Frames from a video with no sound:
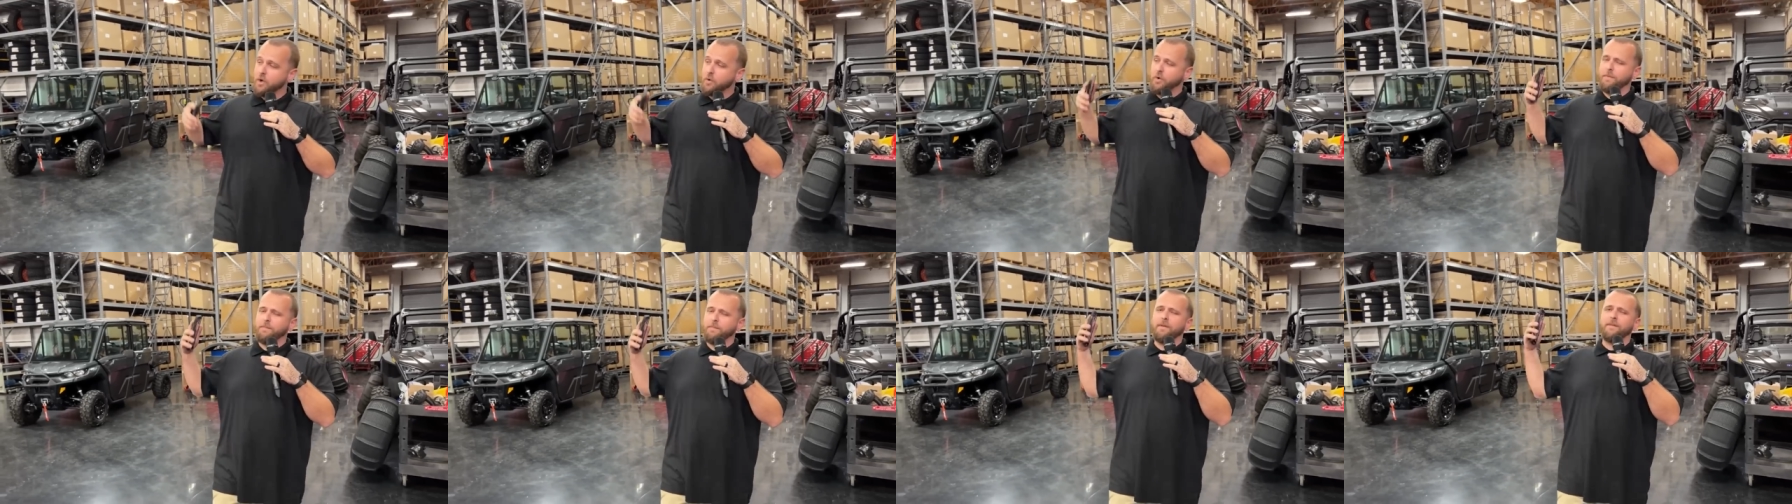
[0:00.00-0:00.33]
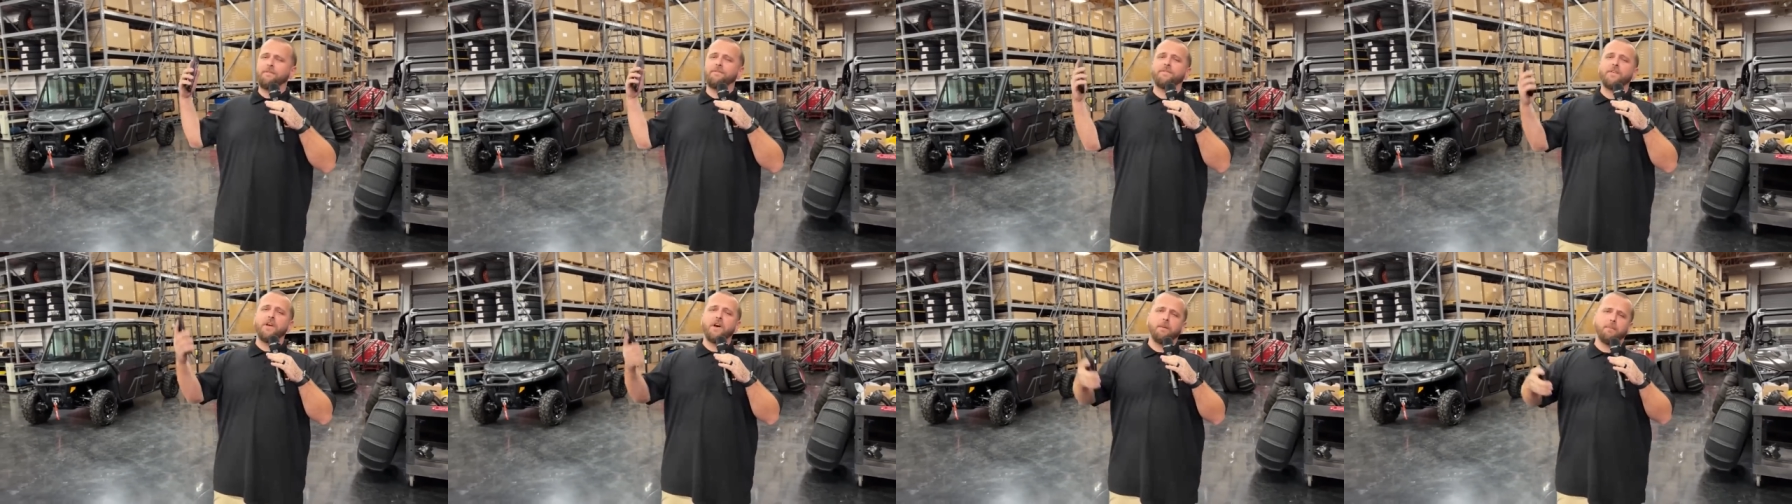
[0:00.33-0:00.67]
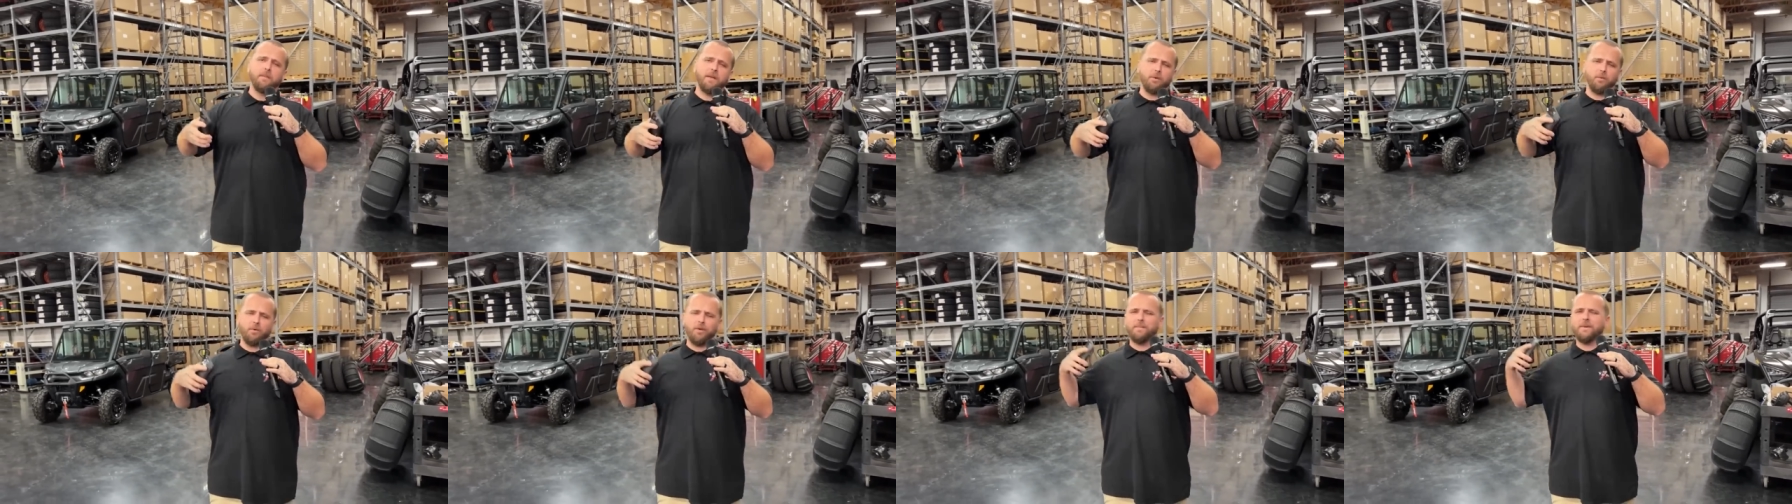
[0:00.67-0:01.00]
We've been
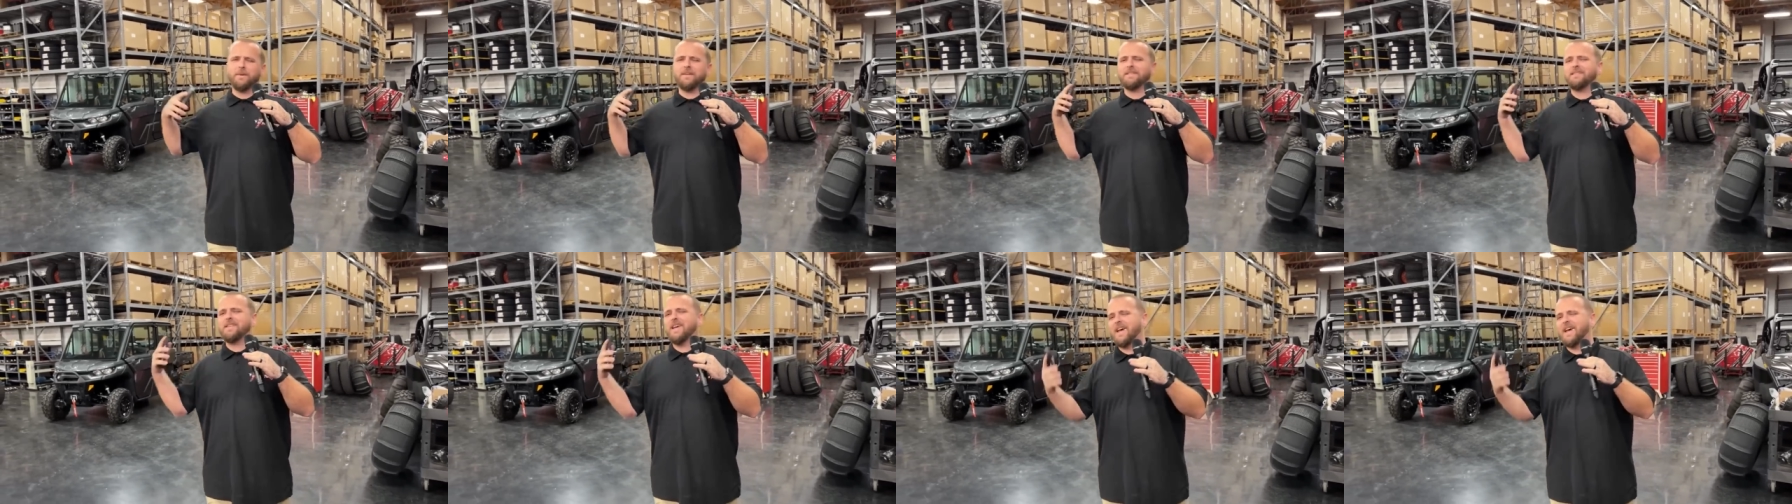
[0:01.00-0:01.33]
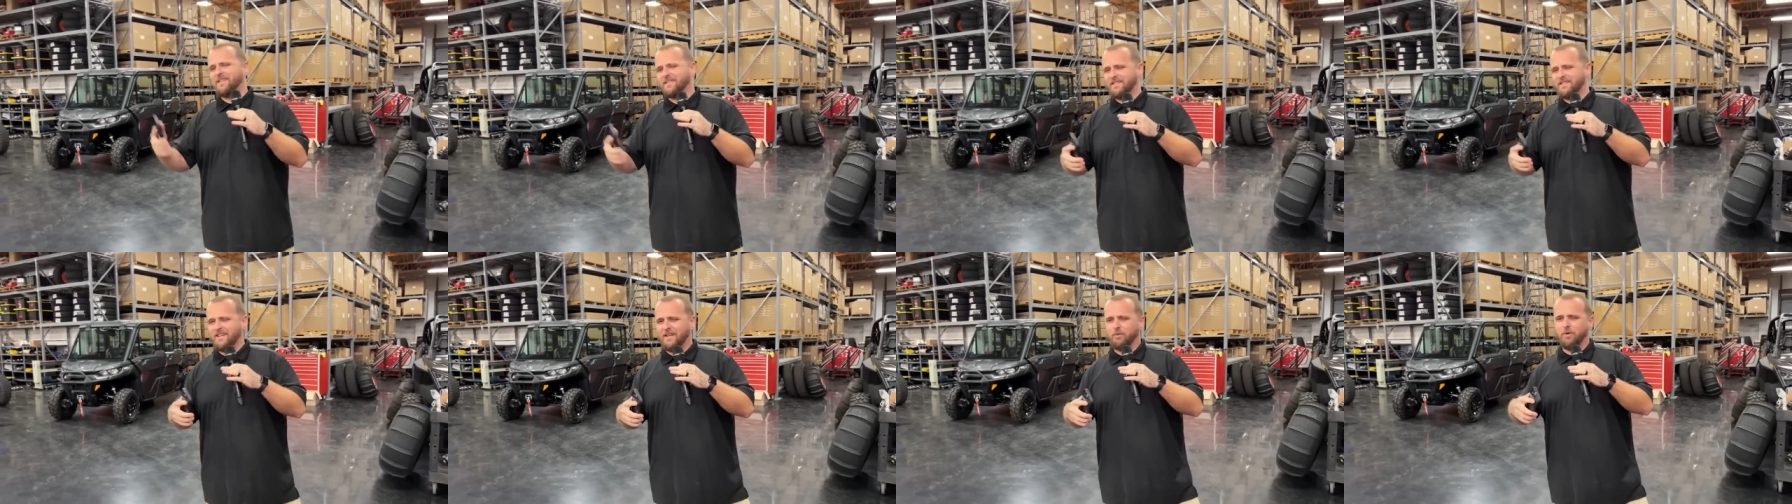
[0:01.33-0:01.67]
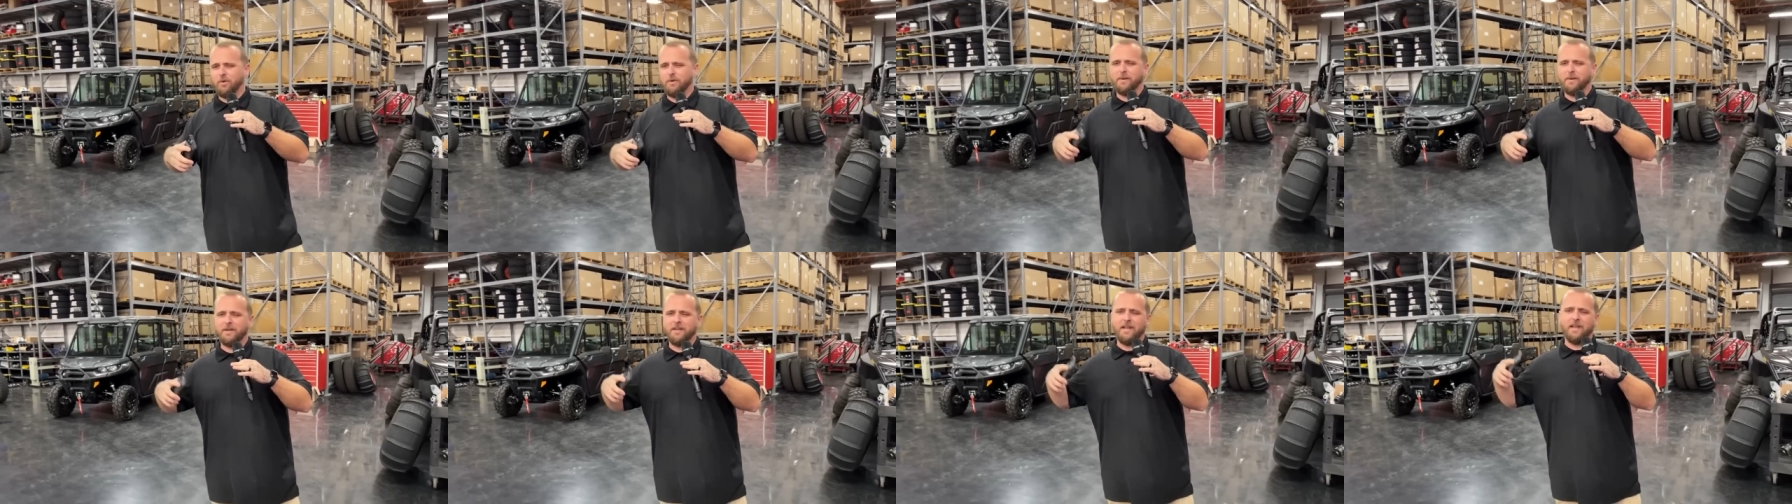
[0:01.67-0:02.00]
filming, we've been testing,
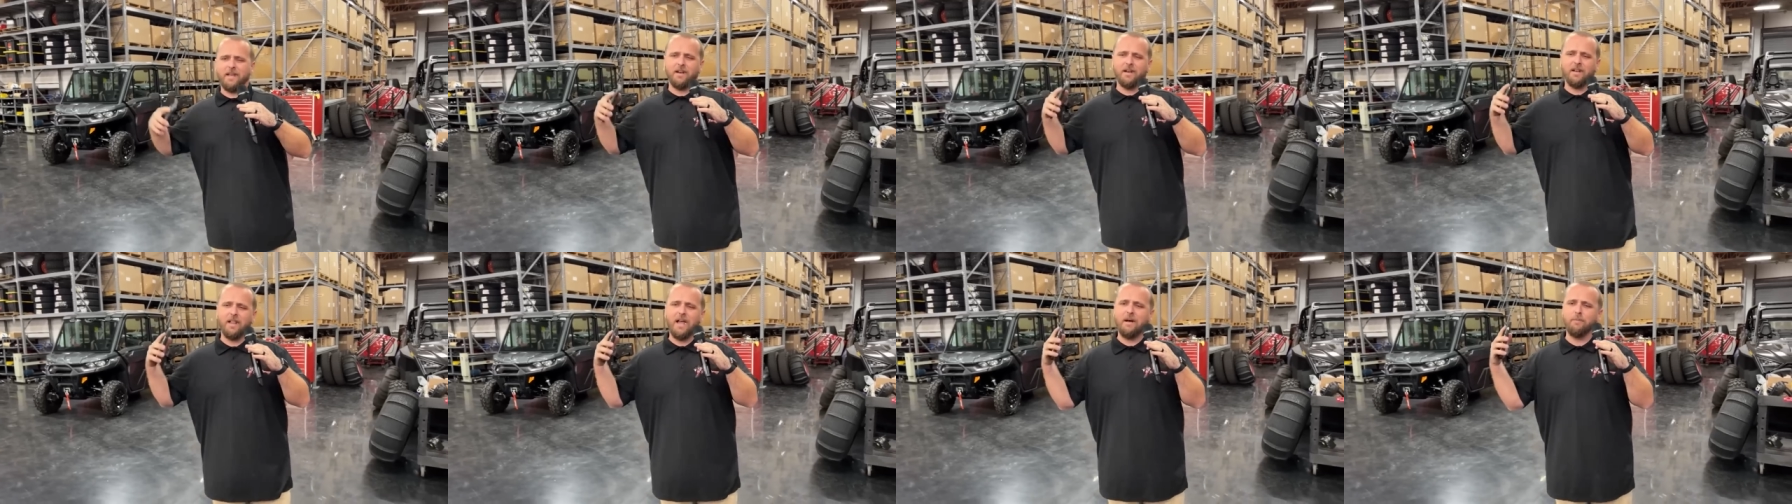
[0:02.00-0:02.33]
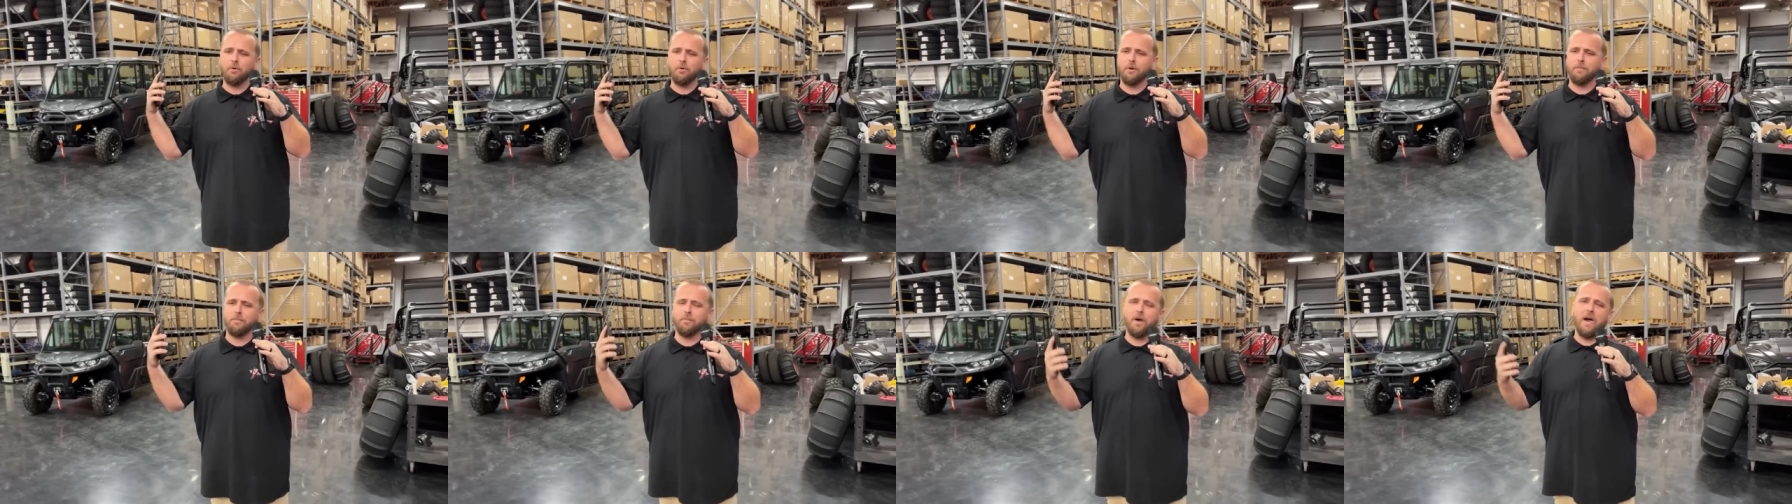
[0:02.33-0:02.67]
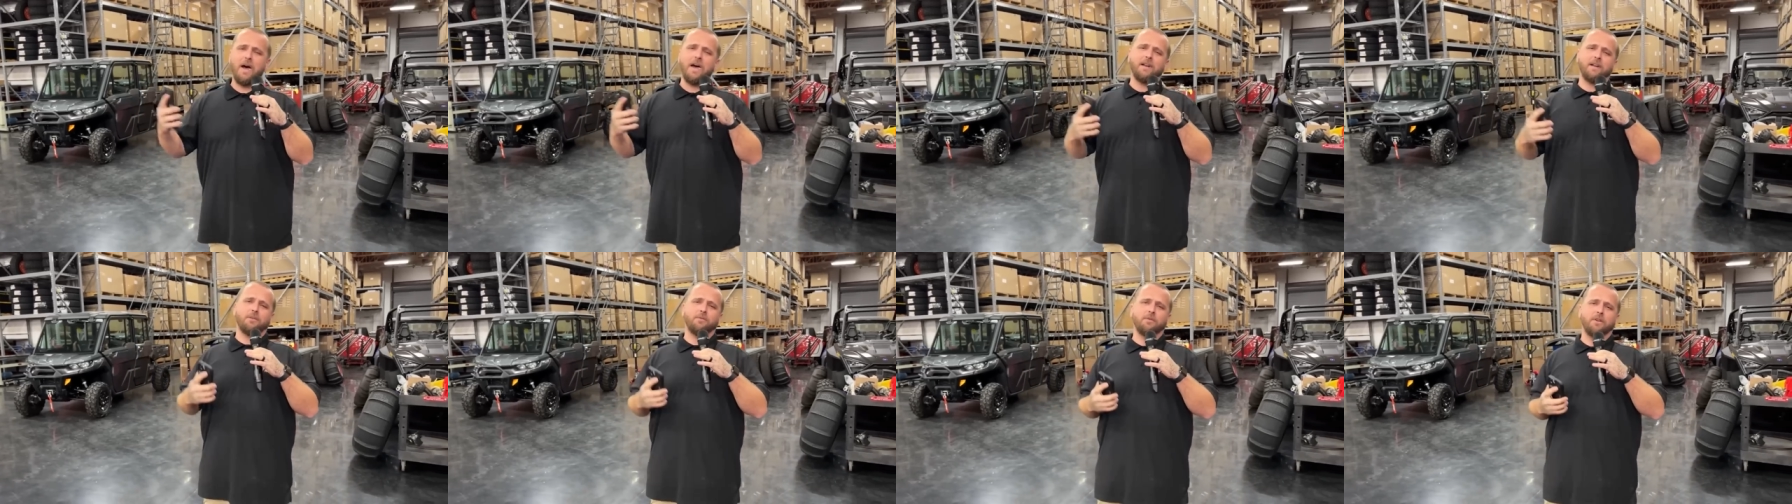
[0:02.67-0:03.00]
we've been getting a lot more
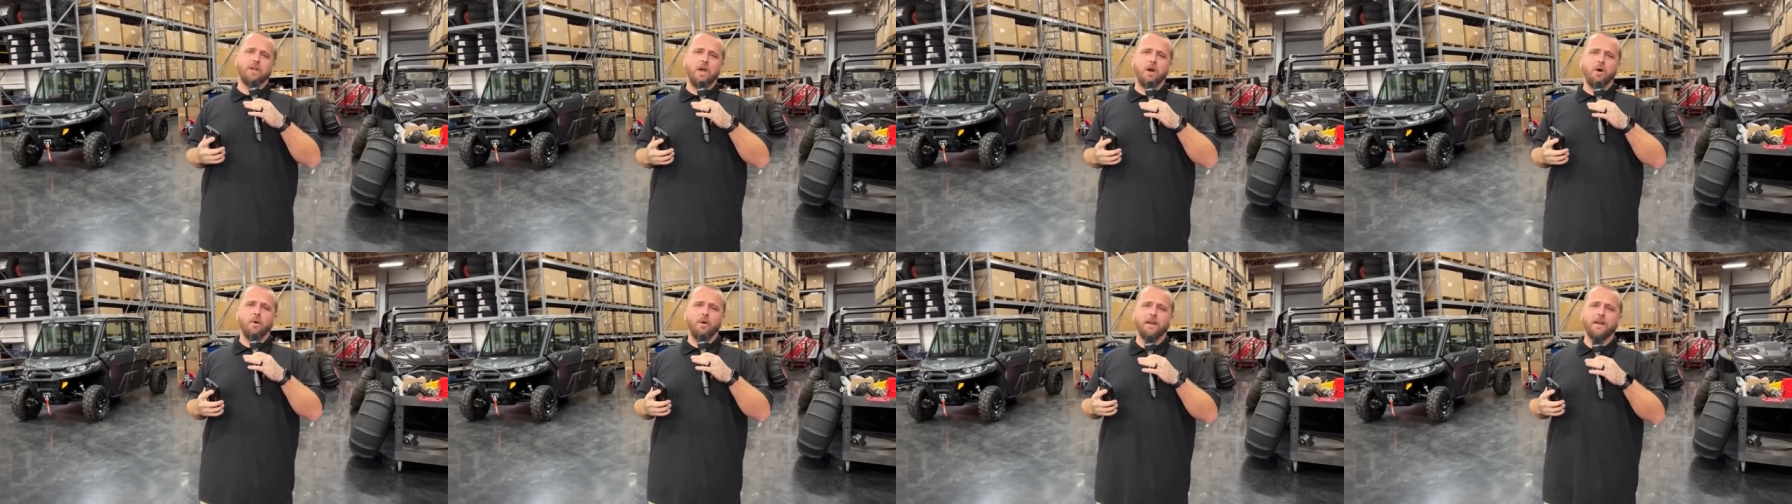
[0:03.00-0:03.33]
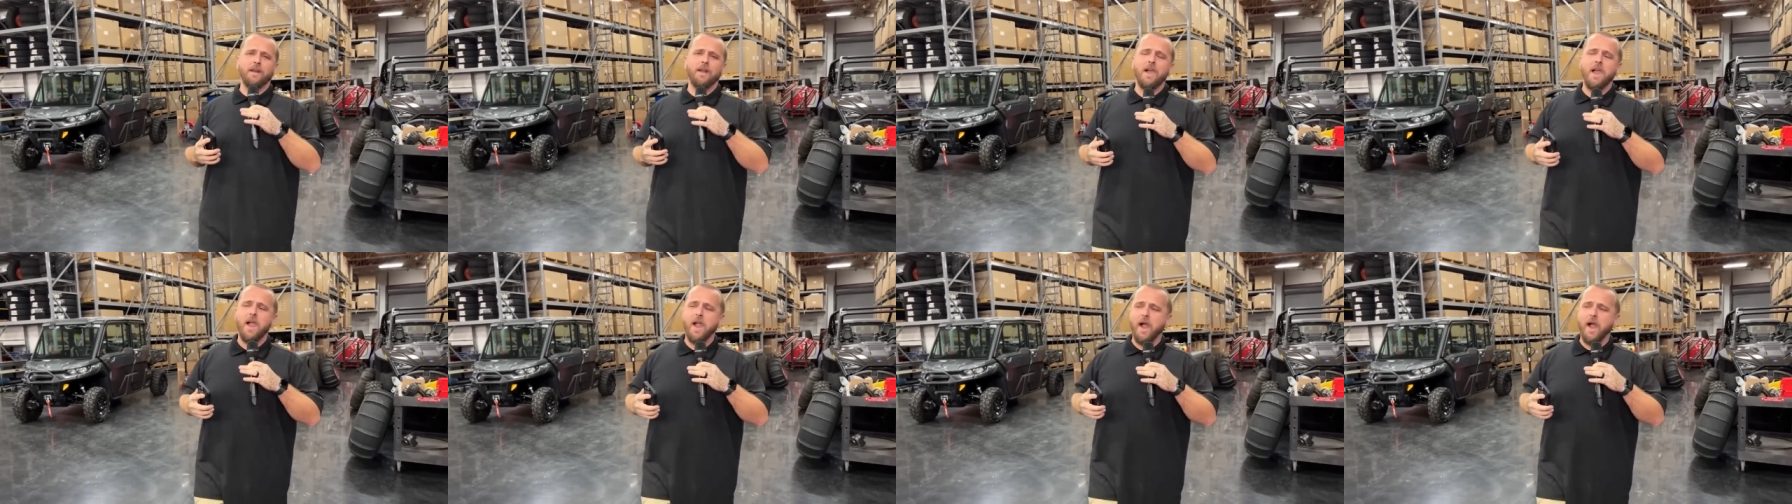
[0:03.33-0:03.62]
product going.